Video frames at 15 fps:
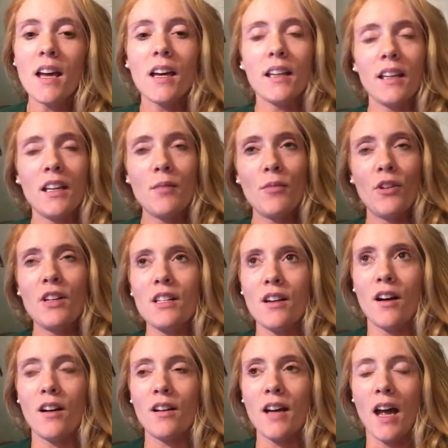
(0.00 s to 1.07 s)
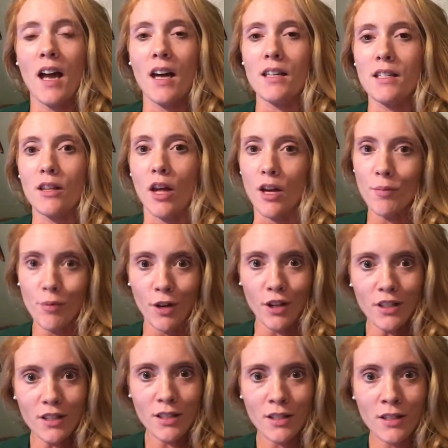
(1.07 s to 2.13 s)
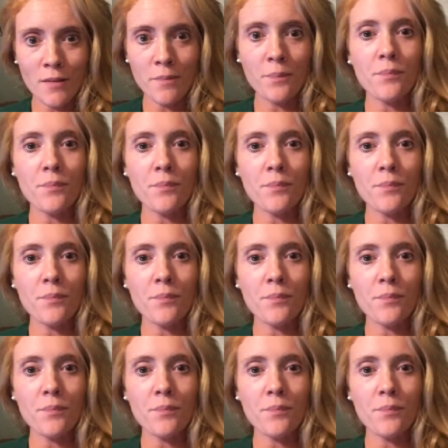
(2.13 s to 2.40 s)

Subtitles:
Getting married young has a lot of perks.